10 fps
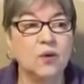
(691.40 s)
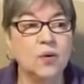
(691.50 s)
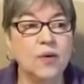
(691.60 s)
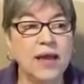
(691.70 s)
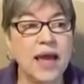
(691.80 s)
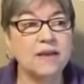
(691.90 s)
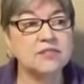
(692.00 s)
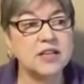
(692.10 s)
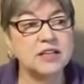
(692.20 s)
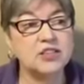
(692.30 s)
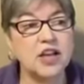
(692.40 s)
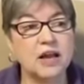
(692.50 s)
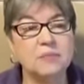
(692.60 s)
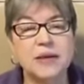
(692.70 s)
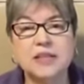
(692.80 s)
Well, we have
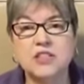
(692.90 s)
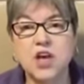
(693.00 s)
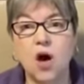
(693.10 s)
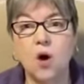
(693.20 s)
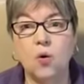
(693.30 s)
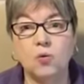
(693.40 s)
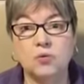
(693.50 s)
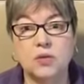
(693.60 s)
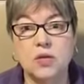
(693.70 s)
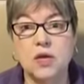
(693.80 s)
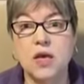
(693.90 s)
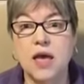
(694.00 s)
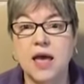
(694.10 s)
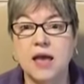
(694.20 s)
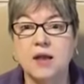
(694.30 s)
sunshine, but it's cold.
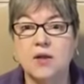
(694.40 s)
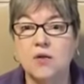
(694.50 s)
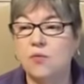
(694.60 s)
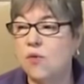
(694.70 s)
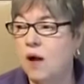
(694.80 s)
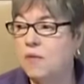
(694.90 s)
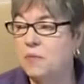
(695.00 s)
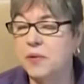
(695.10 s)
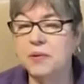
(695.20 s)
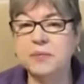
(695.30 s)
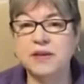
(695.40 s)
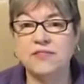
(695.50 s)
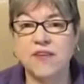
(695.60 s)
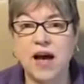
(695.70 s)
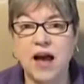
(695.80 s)
And Robert built me a
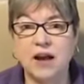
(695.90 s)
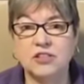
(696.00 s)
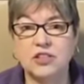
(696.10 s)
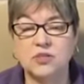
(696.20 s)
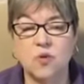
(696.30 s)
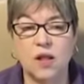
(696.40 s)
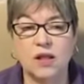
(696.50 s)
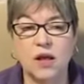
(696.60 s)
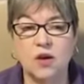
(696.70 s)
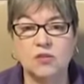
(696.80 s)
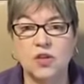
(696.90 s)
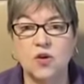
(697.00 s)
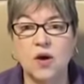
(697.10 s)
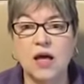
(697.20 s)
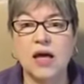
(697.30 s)
fire just a while ago,
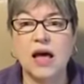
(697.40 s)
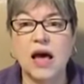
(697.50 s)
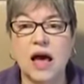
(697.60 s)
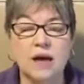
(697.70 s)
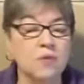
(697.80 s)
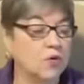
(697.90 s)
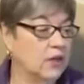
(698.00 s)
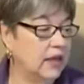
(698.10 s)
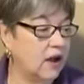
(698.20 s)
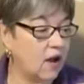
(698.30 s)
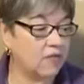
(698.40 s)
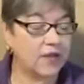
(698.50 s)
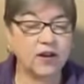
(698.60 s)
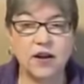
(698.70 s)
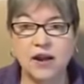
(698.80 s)
so I'm gonna get
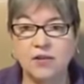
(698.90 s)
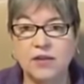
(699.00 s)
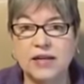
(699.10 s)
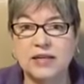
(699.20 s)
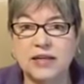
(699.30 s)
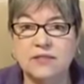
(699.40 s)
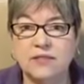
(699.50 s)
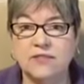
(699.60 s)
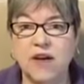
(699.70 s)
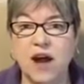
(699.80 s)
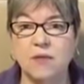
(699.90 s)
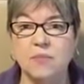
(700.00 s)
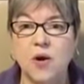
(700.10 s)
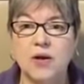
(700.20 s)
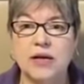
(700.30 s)
off of here. I don't need to leave the fire
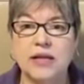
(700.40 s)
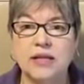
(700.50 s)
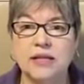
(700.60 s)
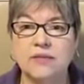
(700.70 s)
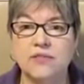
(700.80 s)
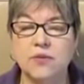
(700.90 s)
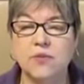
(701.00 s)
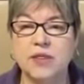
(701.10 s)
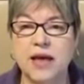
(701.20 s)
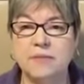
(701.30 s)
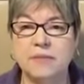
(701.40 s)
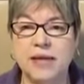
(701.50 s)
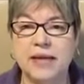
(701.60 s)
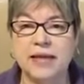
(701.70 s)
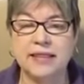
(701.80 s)
burning in the living room without
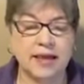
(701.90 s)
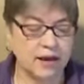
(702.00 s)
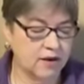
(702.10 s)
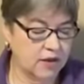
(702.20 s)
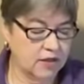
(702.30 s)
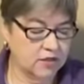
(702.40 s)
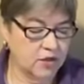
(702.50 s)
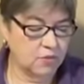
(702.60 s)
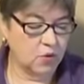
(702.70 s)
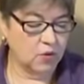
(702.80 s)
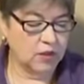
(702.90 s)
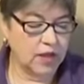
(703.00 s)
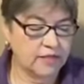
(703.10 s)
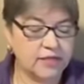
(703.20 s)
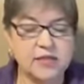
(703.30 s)
me in there. So I'm gonna
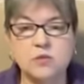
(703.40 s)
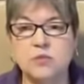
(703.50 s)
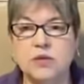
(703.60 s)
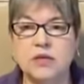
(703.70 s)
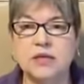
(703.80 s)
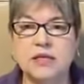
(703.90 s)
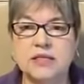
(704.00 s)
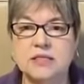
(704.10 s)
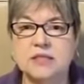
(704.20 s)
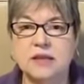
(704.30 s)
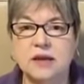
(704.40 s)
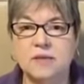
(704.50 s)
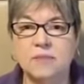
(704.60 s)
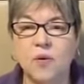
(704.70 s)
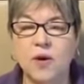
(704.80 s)
cut this one, this
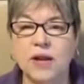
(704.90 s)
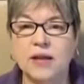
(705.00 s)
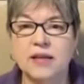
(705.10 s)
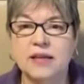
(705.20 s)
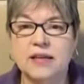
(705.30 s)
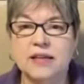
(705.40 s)
morning,